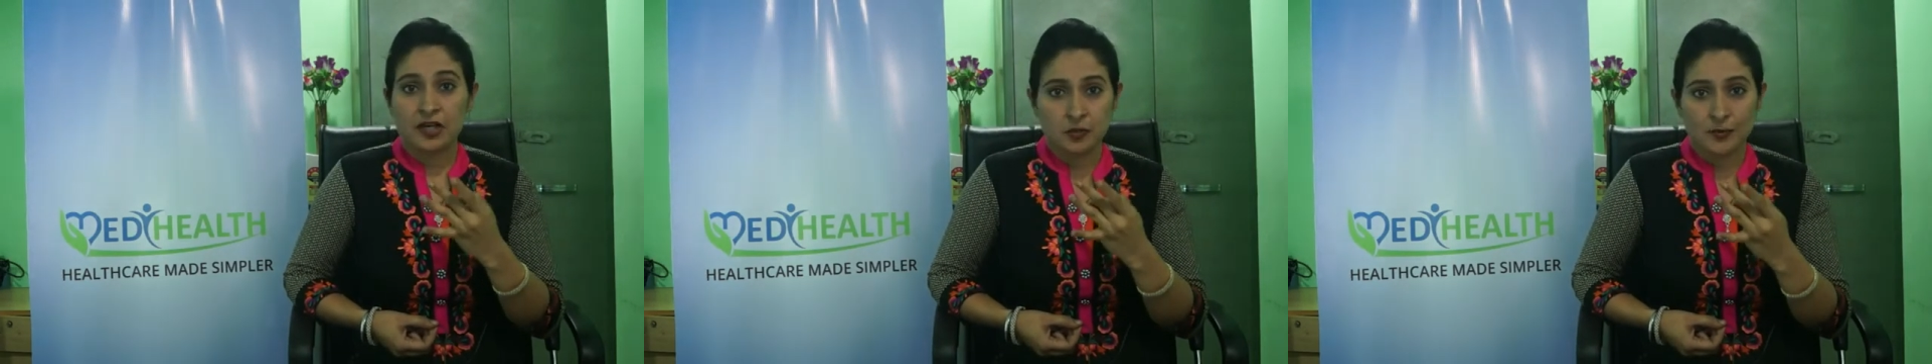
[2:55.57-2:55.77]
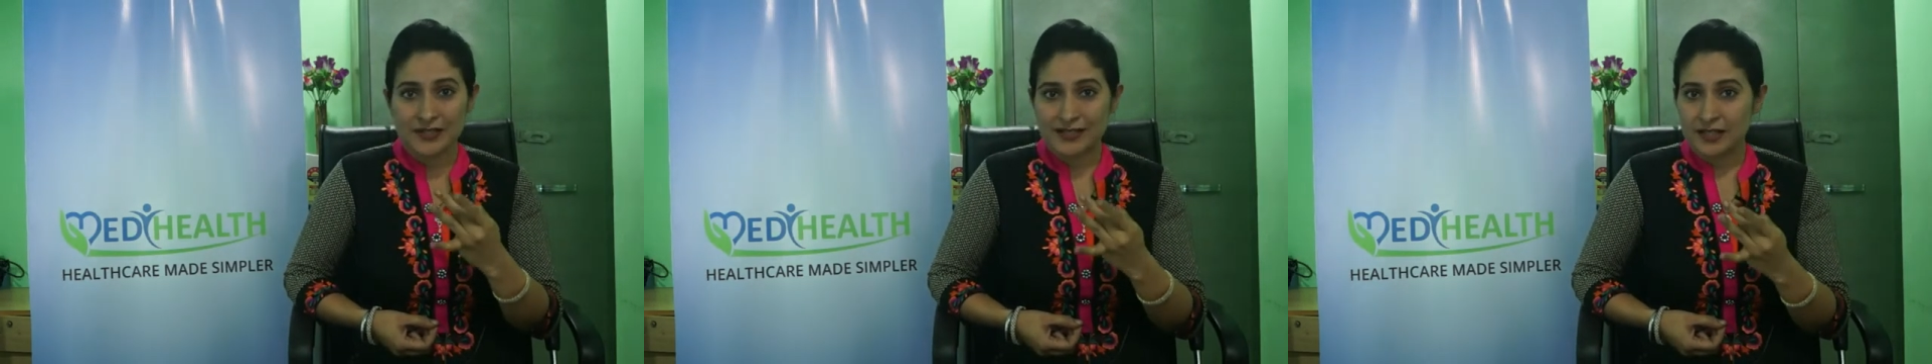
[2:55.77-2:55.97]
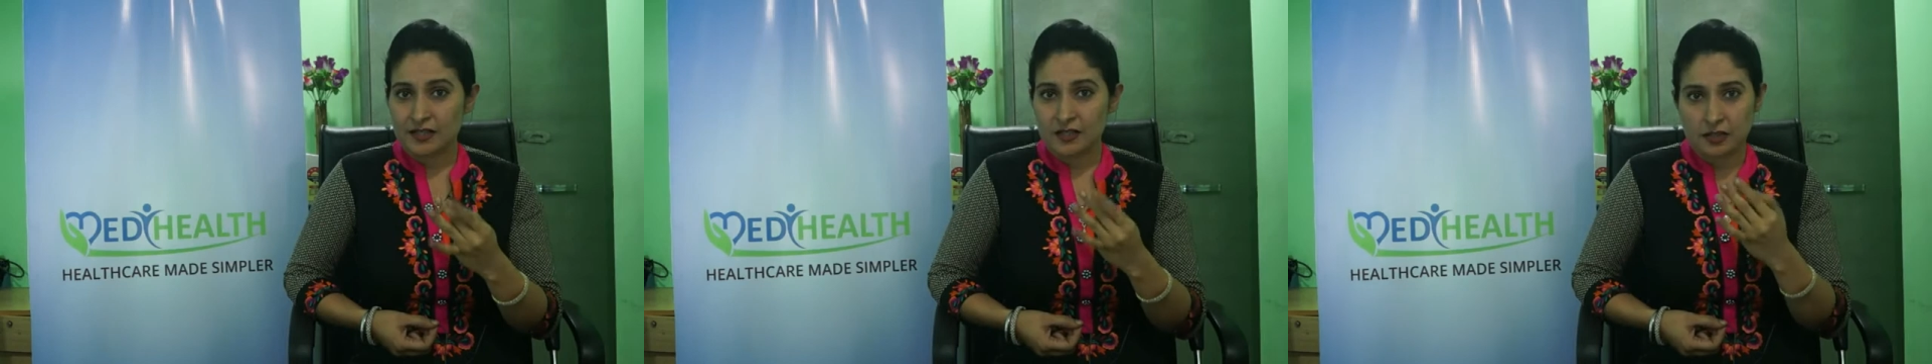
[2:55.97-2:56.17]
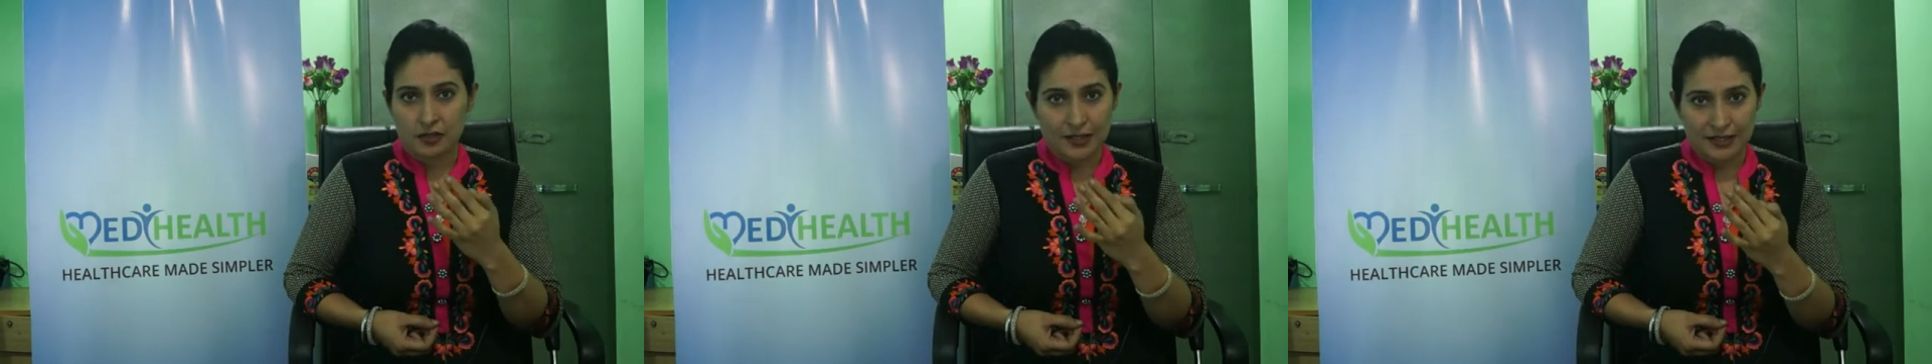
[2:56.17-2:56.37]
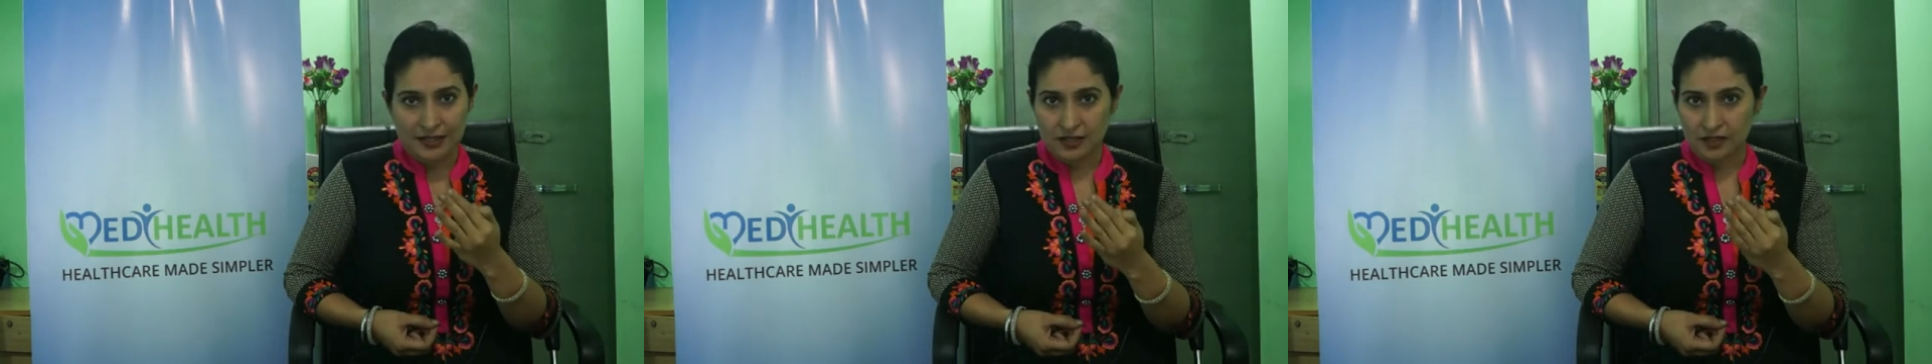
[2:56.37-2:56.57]
HBS
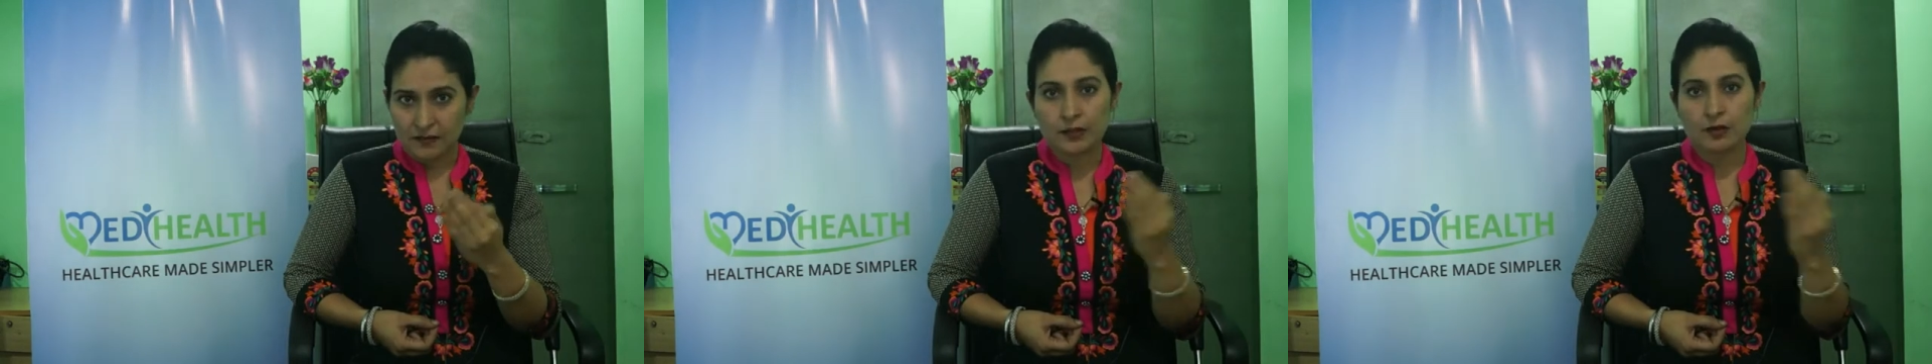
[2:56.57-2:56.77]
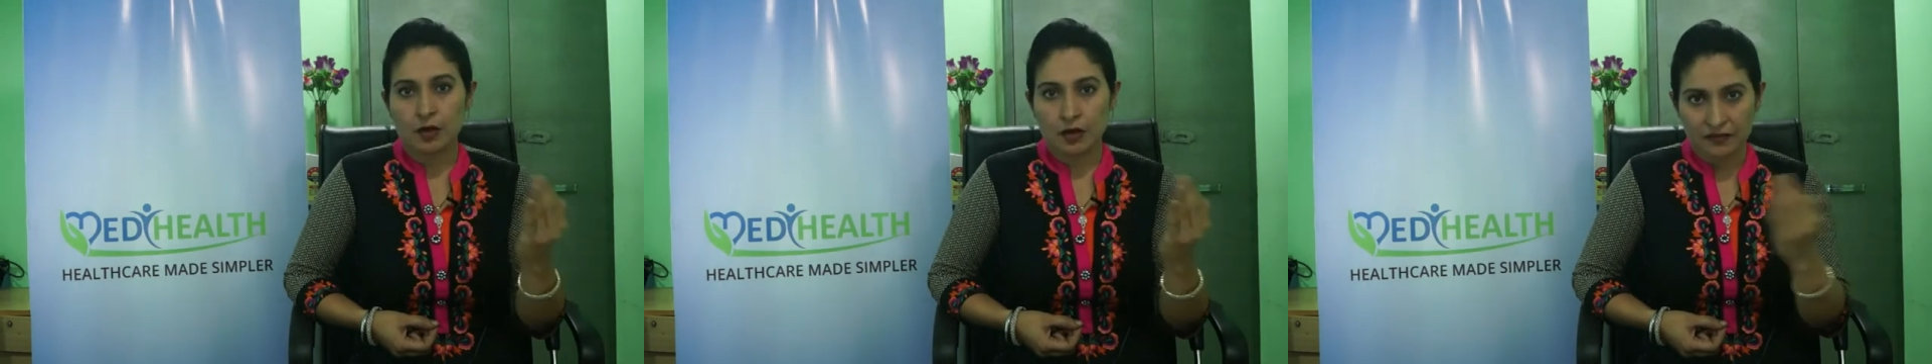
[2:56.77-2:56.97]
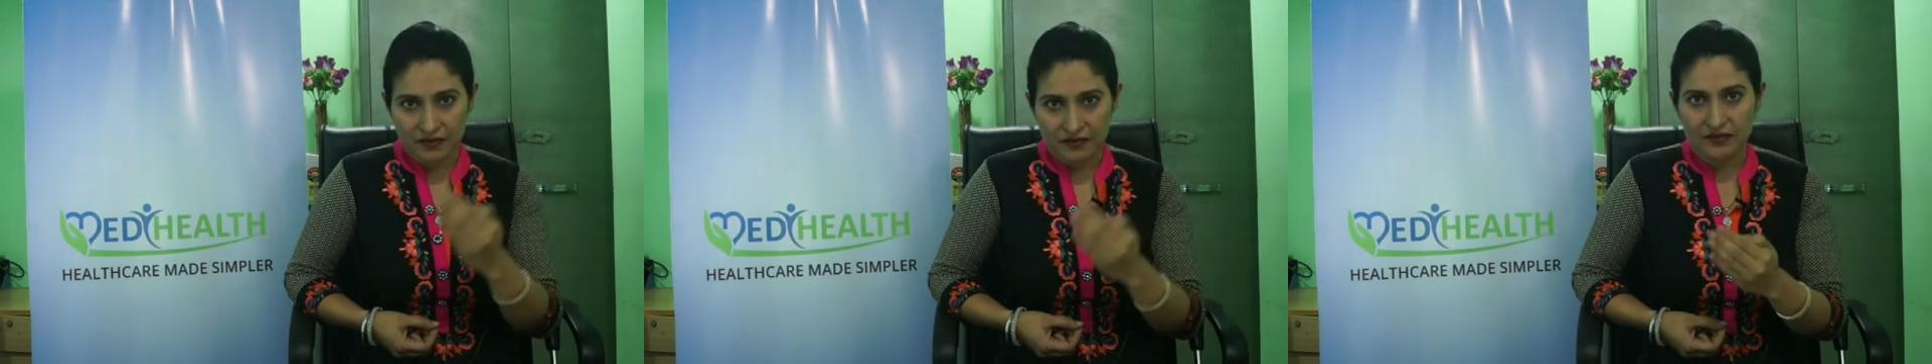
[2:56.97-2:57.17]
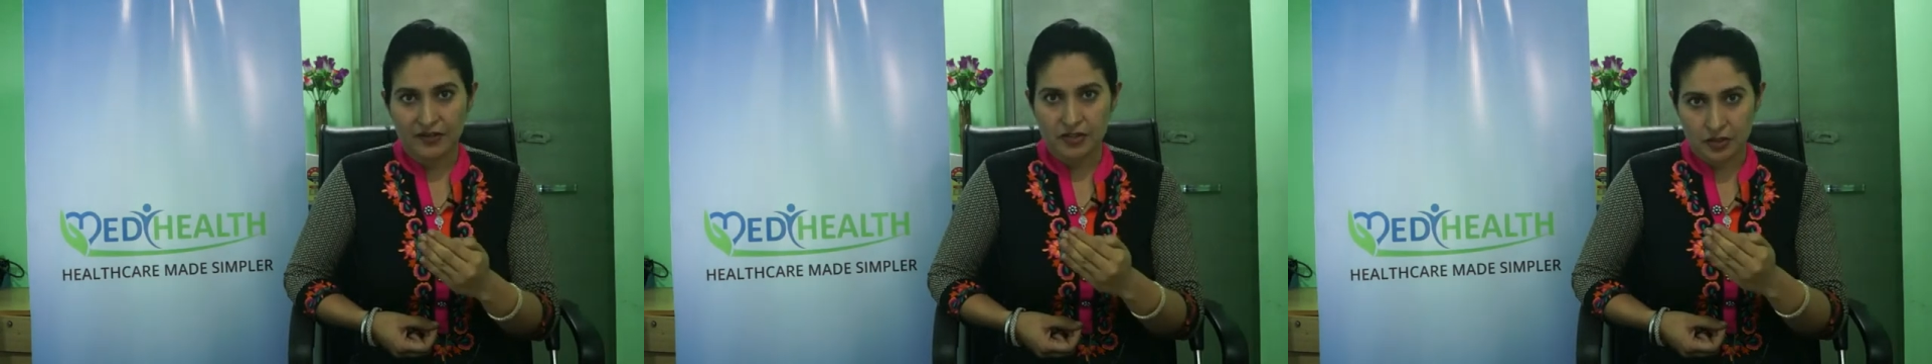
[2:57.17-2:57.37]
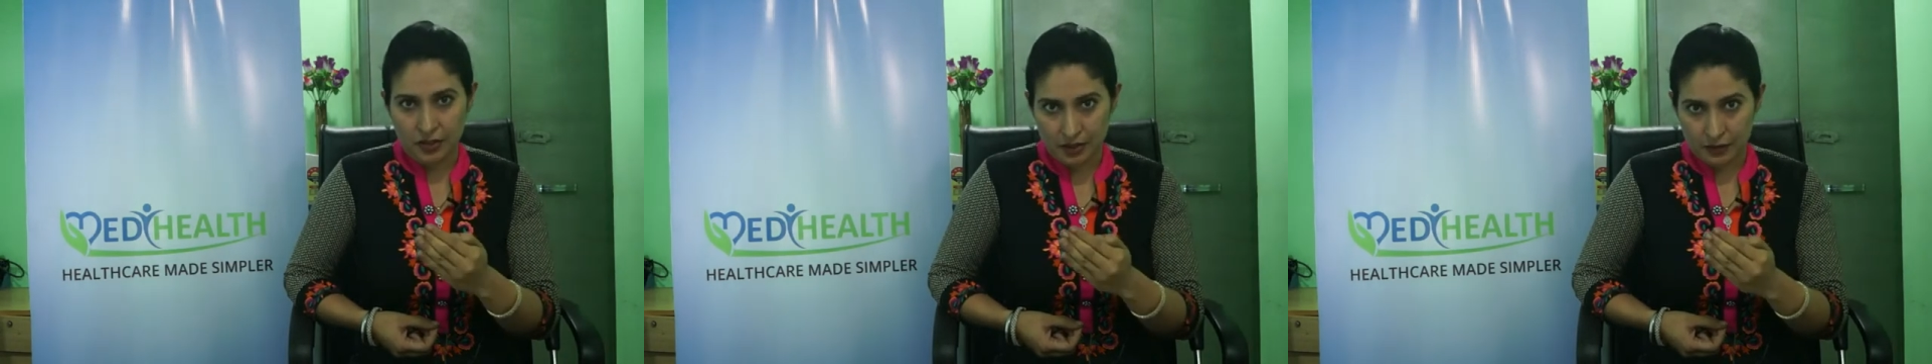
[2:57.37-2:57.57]
antigen, HCV, and lot of
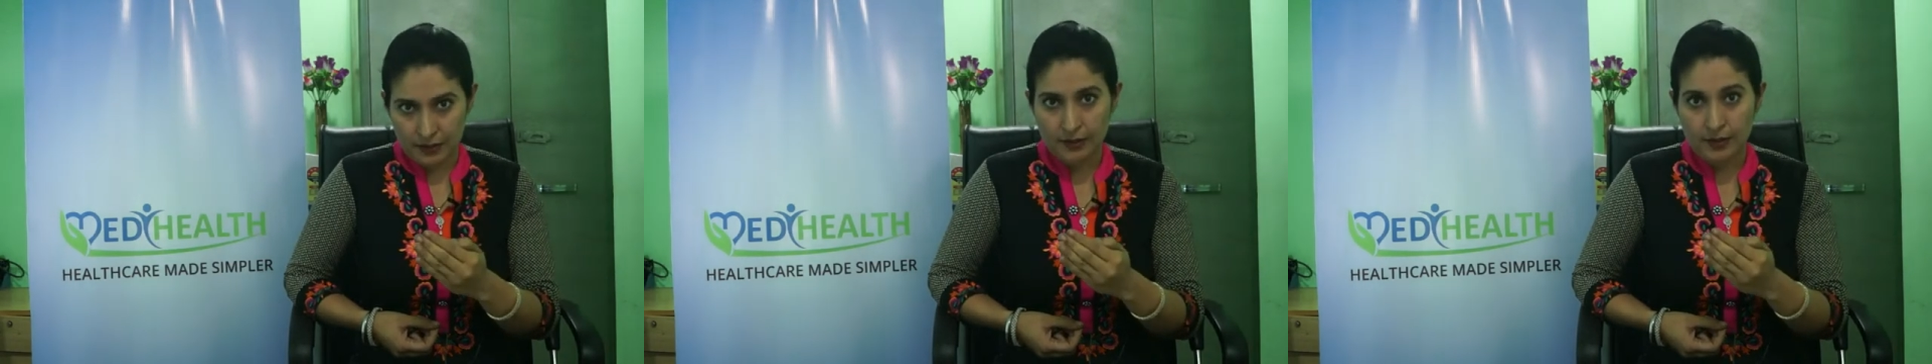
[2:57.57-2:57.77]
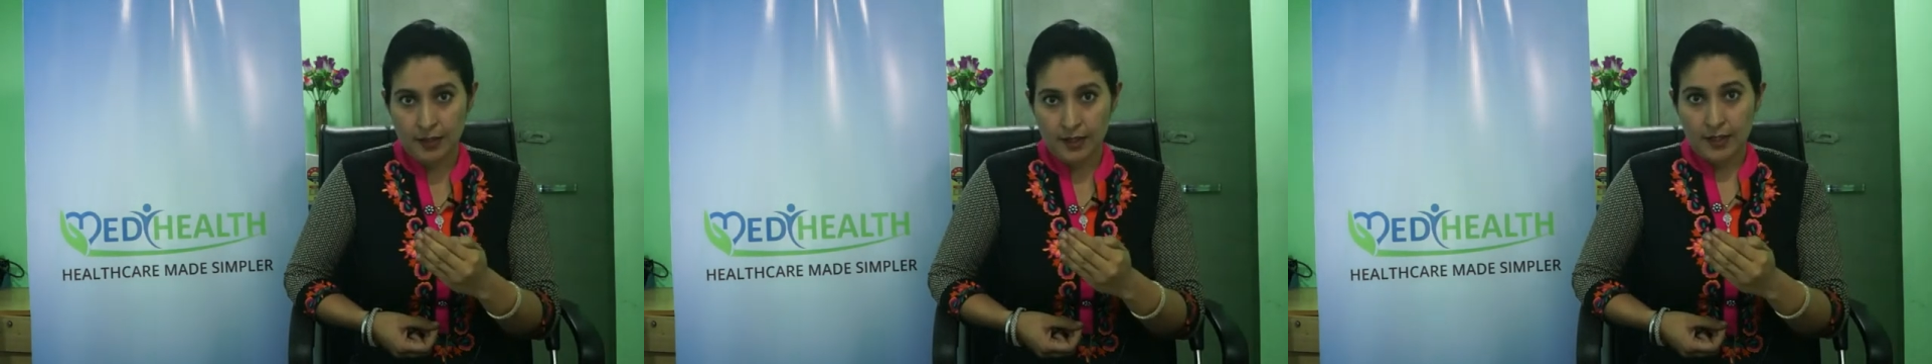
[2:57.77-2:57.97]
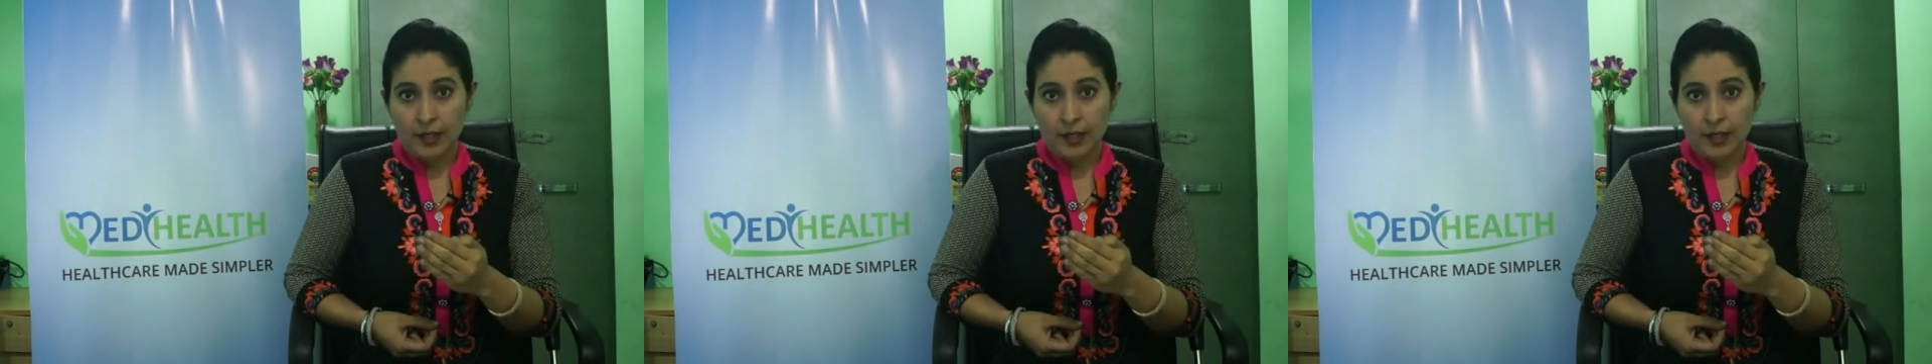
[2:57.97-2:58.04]
infection screen.